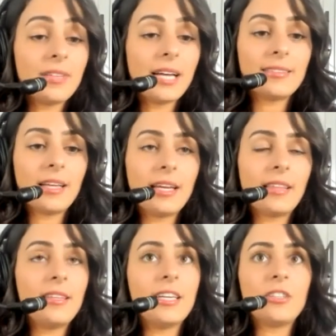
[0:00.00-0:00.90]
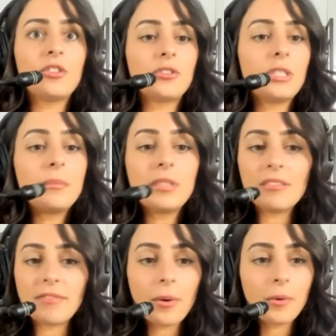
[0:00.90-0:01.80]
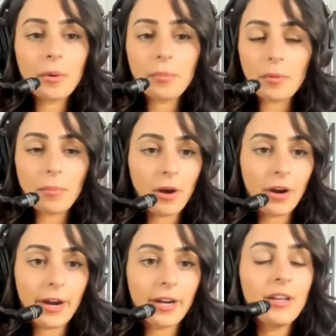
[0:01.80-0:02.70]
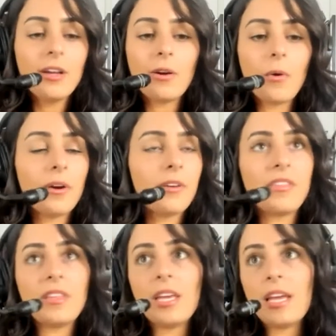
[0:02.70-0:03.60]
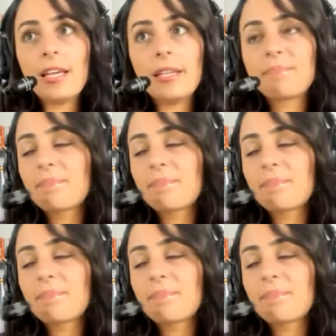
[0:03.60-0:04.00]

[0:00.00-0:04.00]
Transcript: that's like the extremely vulnerable part or the